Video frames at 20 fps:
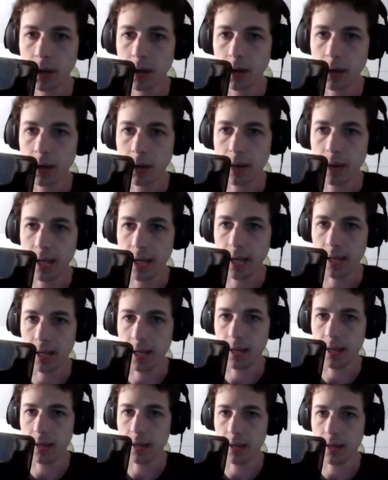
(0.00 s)

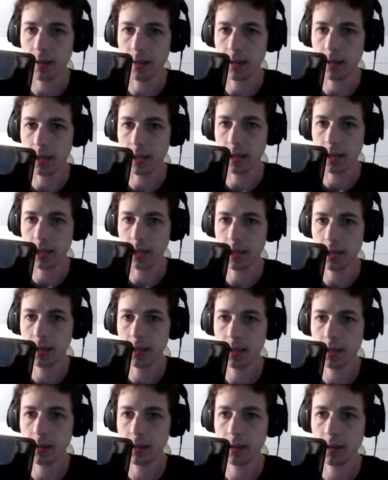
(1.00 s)
Okay, logging
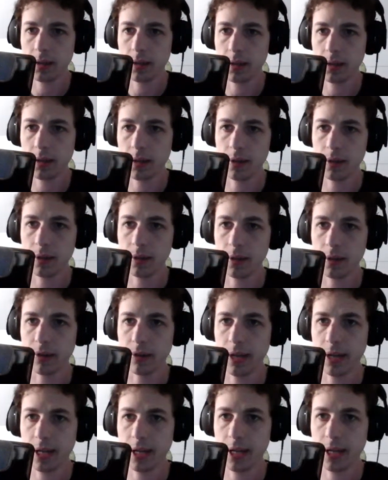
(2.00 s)
in to the other
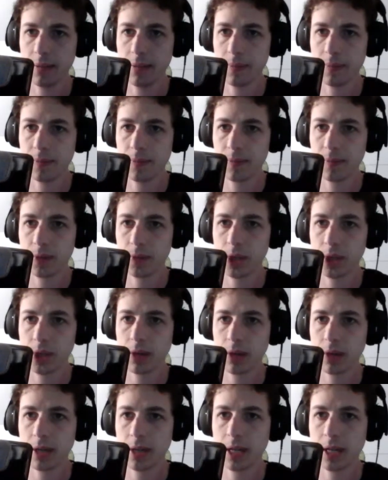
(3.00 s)
name,
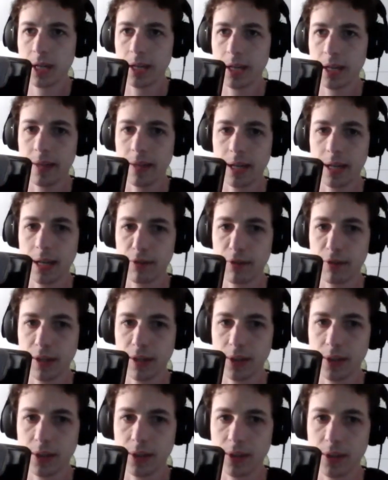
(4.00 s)
sharing, and then I can finally
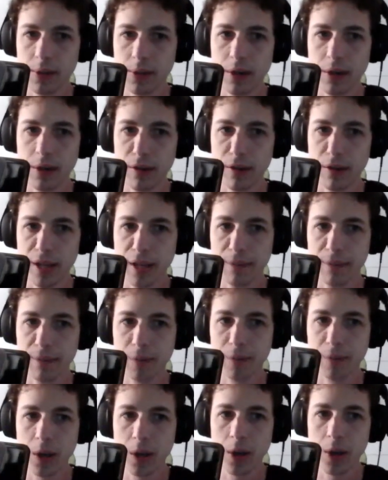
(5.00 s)
start the darn
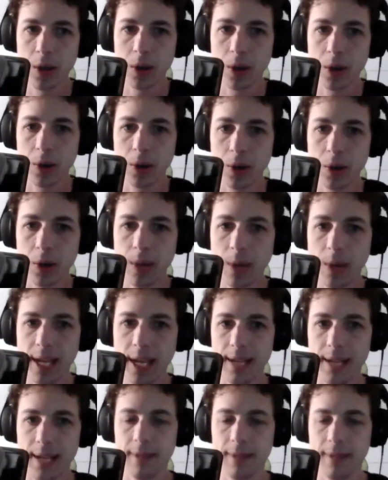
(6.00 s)
thing.
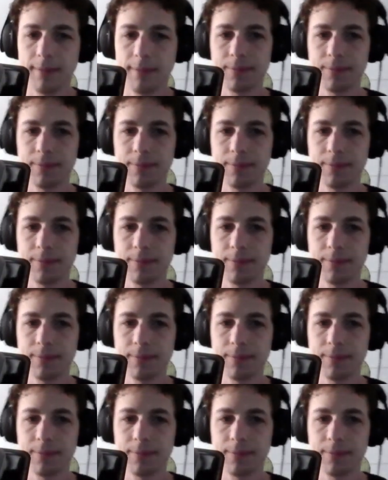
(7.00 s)
Okay.